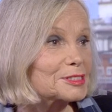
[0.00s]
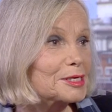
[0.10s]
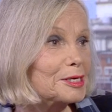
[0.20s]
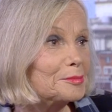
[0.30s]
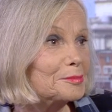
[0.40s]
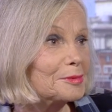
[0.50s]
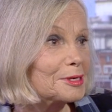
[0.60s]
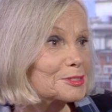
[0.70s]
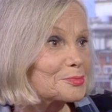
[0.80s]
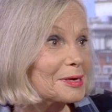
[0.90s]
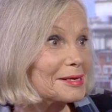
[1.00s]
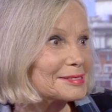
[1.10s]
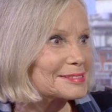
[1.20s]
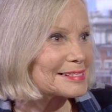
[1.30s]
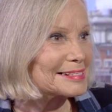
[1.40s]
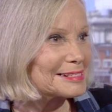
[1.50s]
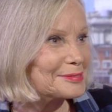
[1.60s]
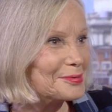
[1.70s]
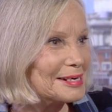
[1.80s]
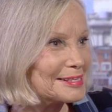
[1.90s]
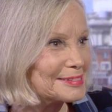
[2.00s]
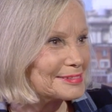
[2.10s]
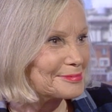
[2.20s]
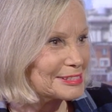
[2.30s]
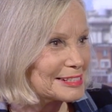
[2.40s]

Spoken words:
slim as well as getting well. Which